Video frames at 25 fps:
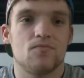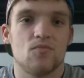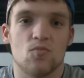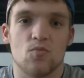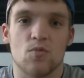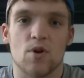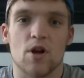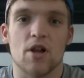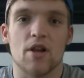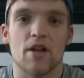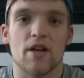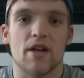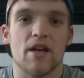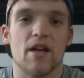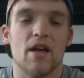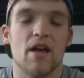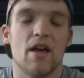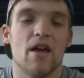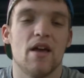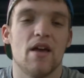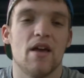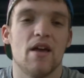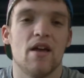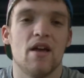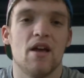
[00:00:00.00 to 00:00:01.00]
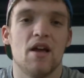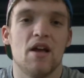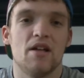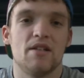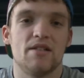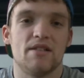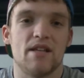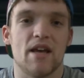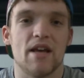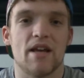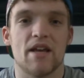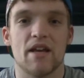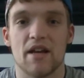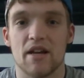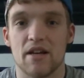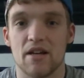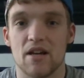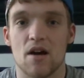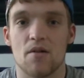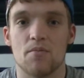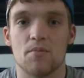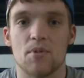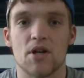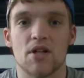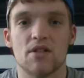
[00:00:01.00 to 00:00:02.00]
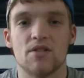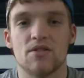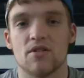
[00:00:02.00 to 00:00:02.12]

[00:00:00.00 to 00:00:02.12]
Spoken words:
really taking a number.